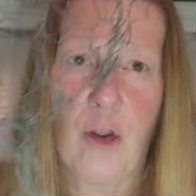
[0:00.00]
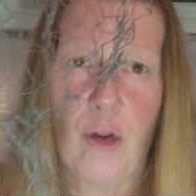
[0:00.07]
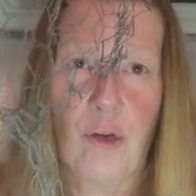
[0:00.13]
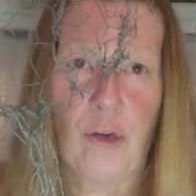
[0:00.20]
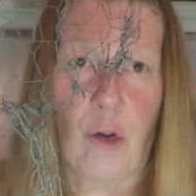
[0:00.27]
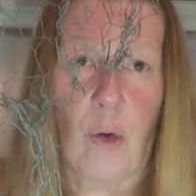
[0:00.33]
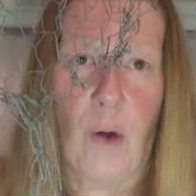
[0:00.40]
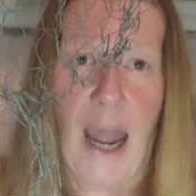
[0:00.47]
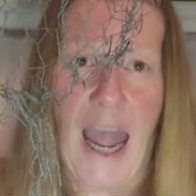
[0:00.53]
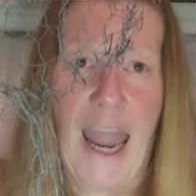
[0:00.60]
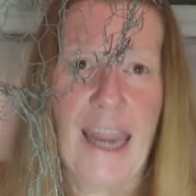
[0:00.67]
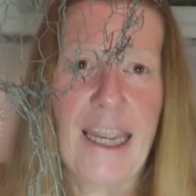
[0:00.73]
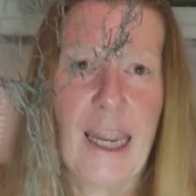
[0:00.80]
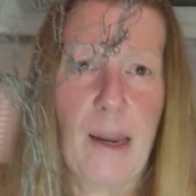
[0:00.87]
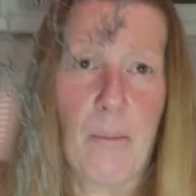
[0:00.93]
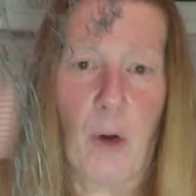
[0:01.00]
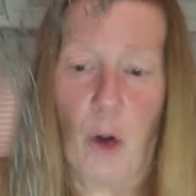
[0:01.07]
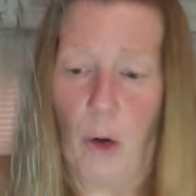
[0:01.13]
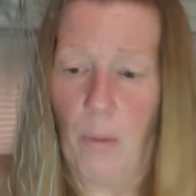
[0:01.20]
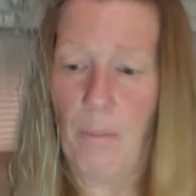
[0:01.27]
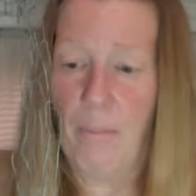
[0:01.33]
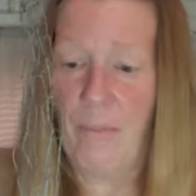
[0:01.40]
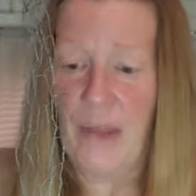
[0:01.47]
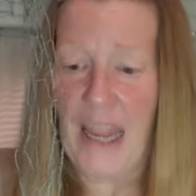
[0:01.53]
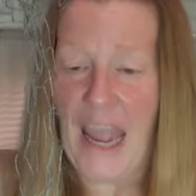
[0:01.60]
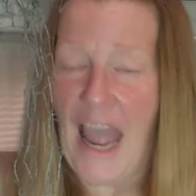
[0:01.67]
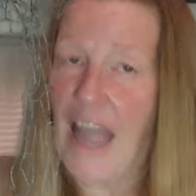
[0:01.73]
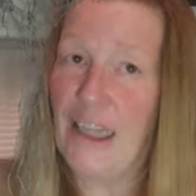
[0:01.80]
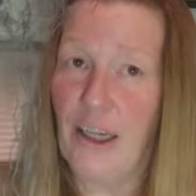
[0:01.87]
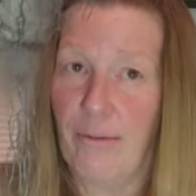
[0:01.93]
So I came home,
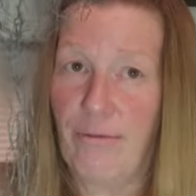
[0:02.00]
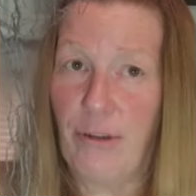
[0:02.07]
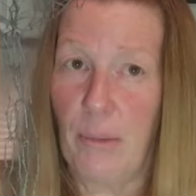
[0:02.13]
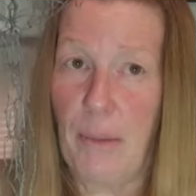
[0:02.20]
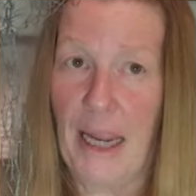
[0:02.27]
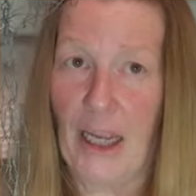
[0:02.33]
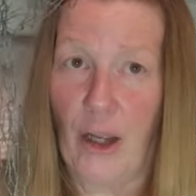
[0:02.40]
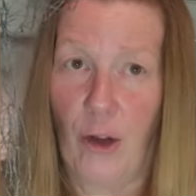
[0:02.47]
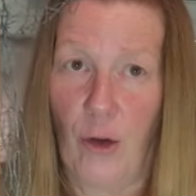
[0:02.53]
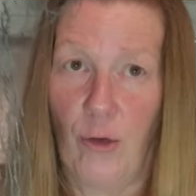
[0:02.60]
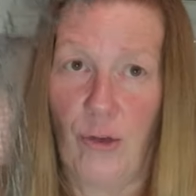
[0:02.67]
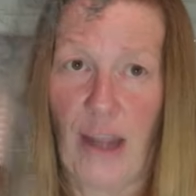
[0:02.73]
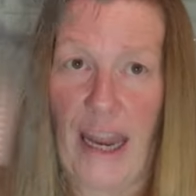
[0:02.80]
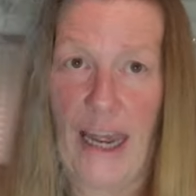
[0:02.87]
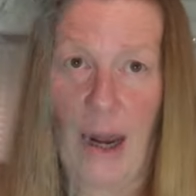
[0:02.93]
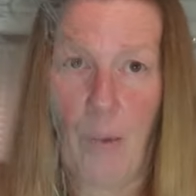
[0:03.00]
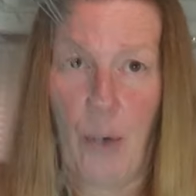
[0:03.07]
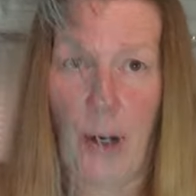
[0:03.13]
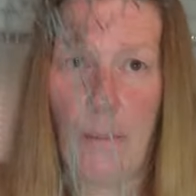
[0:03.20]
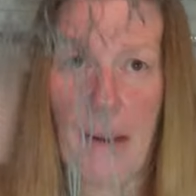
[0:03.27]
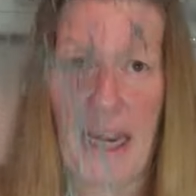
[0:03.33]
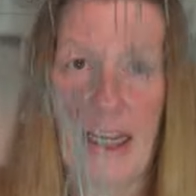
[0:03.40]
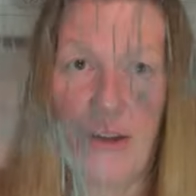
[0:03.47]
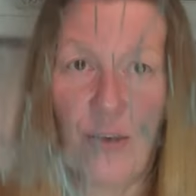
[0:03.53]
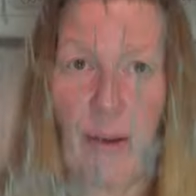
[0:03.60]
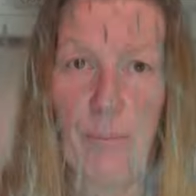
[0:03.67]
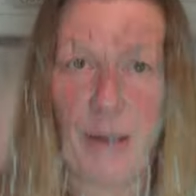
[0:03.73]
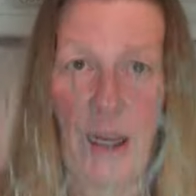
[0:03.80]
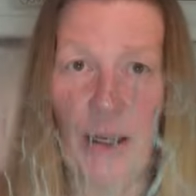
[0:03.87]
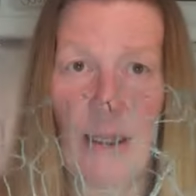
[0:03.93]
I love flamingos, and I want to make
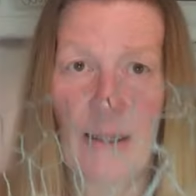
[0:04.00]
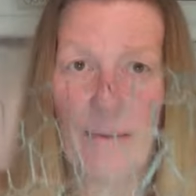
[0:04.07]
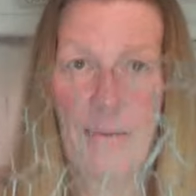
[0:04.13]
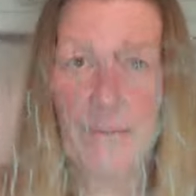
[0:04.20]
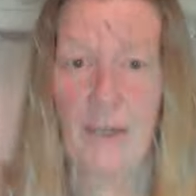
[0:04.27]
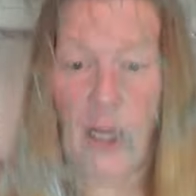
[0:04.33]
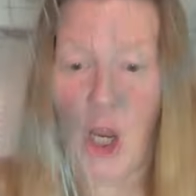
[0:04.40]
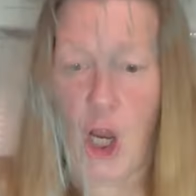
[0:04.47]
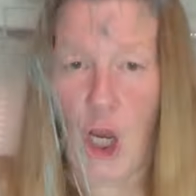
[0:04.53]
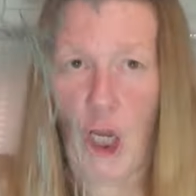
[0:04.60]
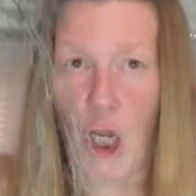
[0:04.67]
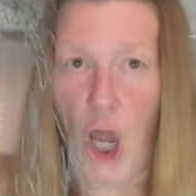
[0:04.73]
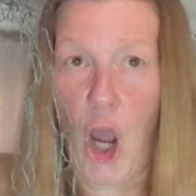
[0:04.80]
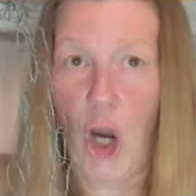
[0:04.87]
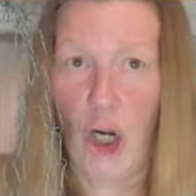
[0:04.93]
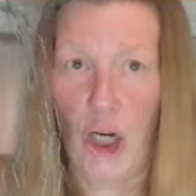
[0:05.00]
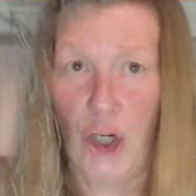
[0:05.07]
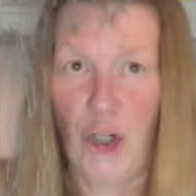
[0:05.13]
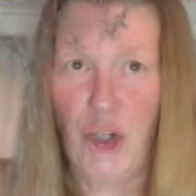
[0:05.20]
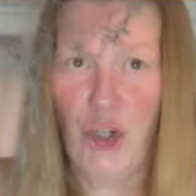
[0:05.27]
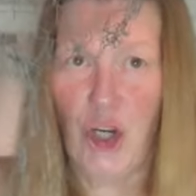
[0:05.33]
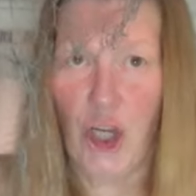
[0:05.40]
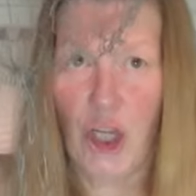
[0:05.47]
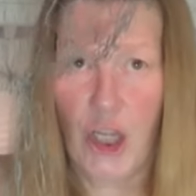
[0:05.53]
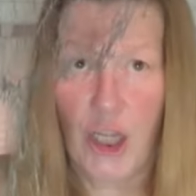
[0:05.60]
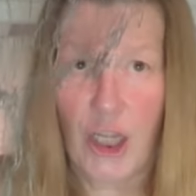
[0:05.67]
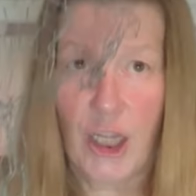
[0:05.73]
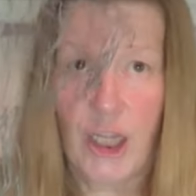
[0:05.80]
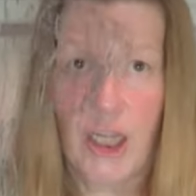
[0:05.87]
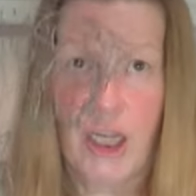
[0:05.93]
something large
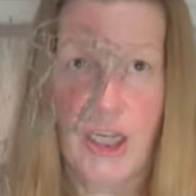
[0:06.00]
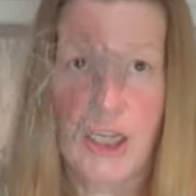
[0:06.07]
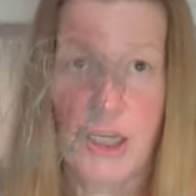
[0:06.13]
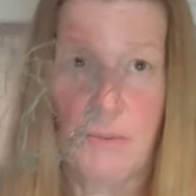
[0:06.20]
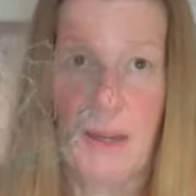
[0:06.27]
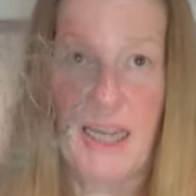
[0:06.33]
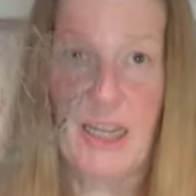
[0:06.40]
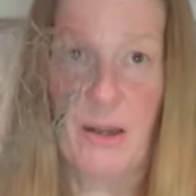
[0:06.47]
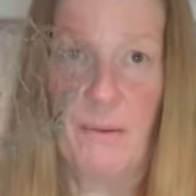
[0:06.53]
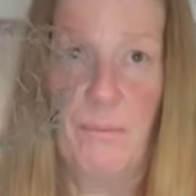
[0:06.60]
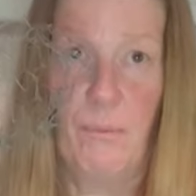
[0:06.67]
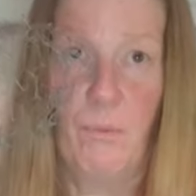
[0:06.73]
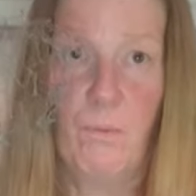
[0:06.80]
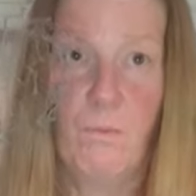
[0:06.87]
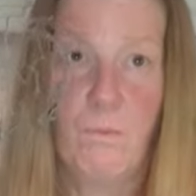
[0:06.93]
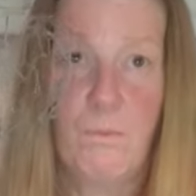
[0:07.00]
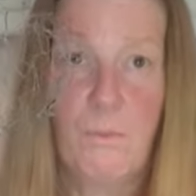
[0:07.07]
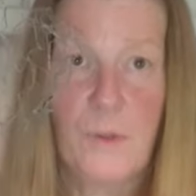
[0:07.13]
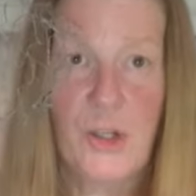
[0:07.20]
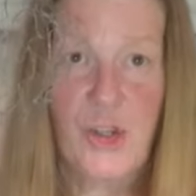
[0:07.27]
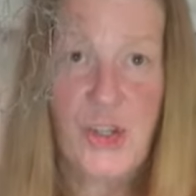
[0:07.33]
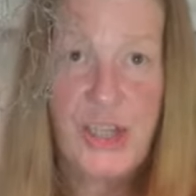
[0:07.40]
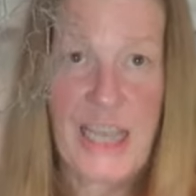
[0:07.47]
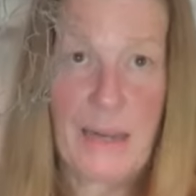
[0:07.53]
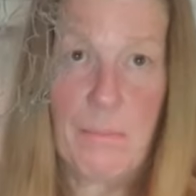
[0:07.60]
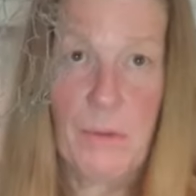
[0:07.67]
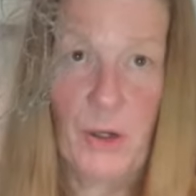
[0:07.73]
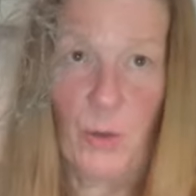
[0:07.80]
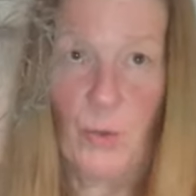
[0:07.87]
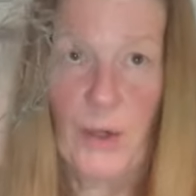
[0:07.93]
to make a
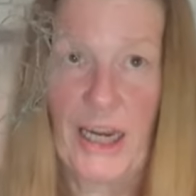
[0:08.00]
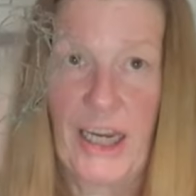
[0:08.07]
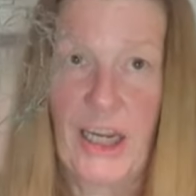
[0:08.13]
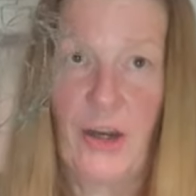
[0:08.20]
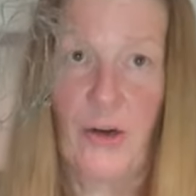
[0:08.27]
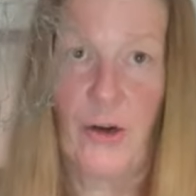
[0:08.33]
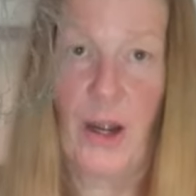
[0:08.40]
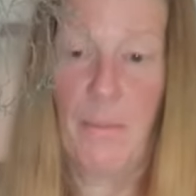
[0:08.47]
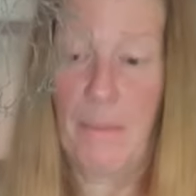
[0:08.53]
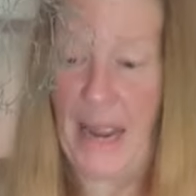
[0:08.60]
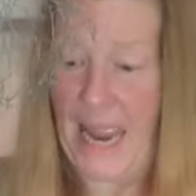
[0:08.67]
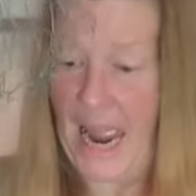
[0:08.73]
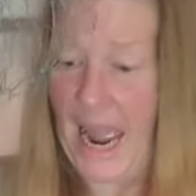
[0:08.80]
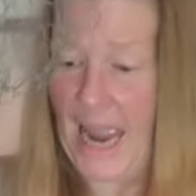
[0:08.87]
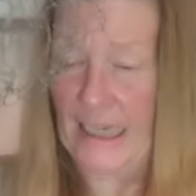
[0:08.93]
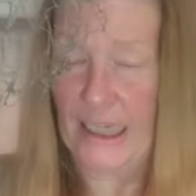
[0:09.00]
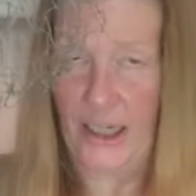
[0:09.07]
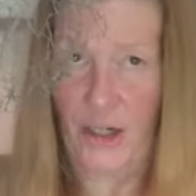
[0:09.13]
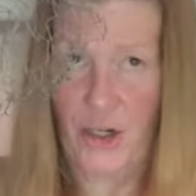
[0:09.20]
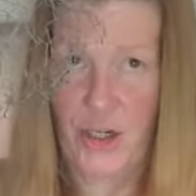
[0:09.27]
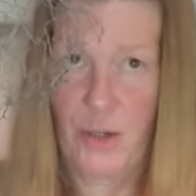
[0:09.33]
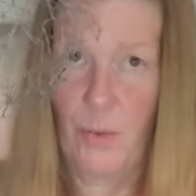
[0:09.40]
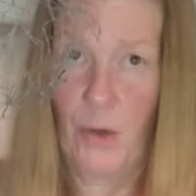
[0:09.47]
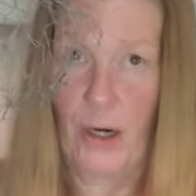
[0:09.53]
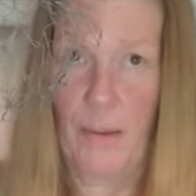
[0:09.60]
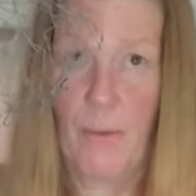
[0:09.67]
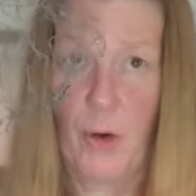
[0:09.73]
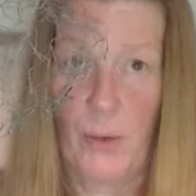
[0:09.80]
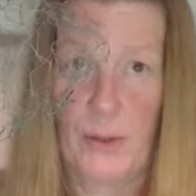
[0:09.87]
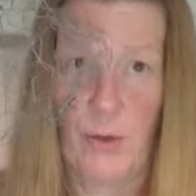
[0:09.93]
statement right here on my island where
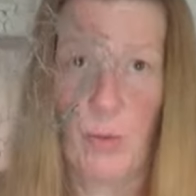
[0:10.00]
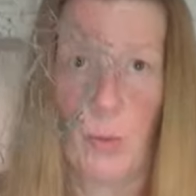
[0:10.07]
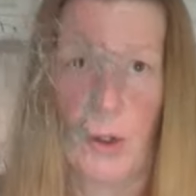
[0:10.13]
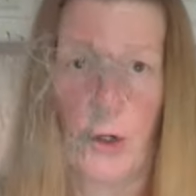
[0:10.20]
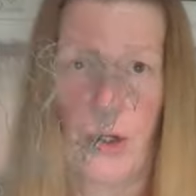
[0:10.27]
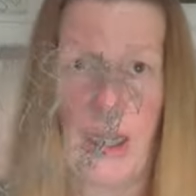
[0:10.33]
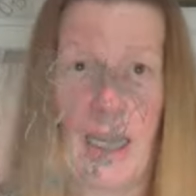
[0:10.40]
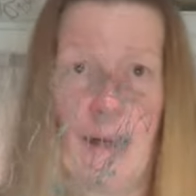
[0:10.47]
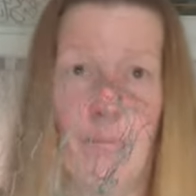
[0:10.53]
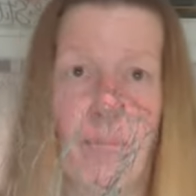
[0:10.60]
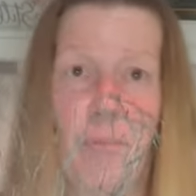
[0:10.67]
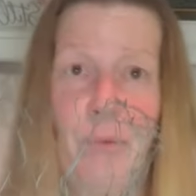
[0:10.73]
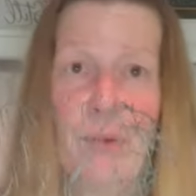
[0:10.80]
I'm always working.